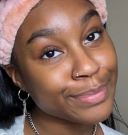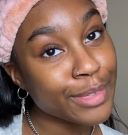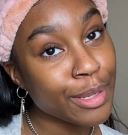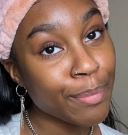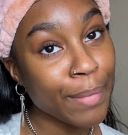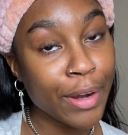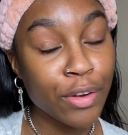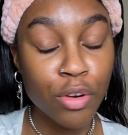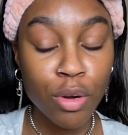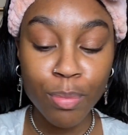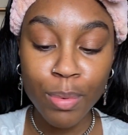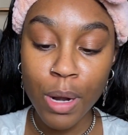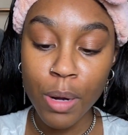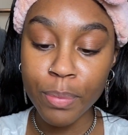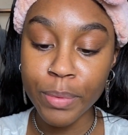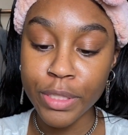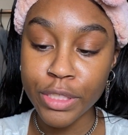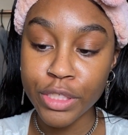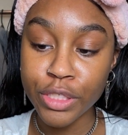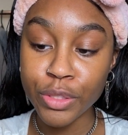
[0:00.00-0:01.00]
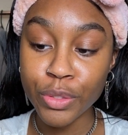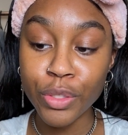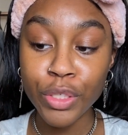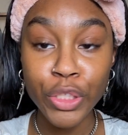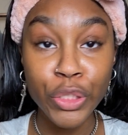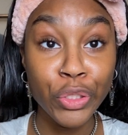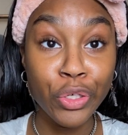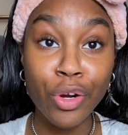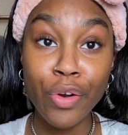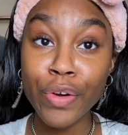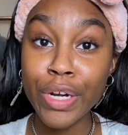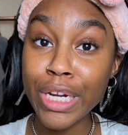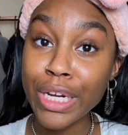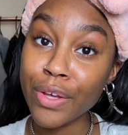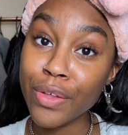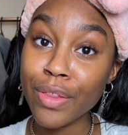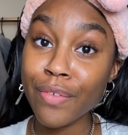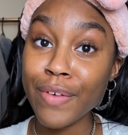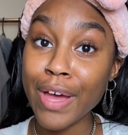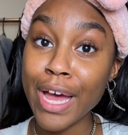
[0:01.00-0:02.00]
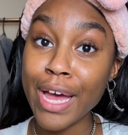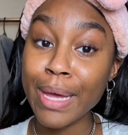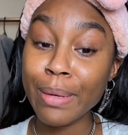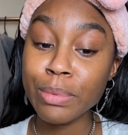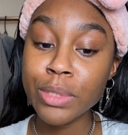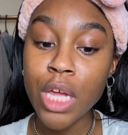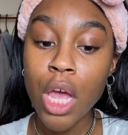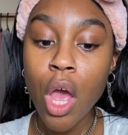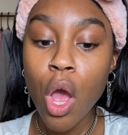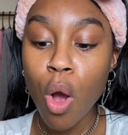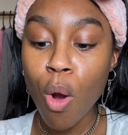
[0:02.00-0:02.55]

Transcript: Micro brow pencil, you already know the vibes.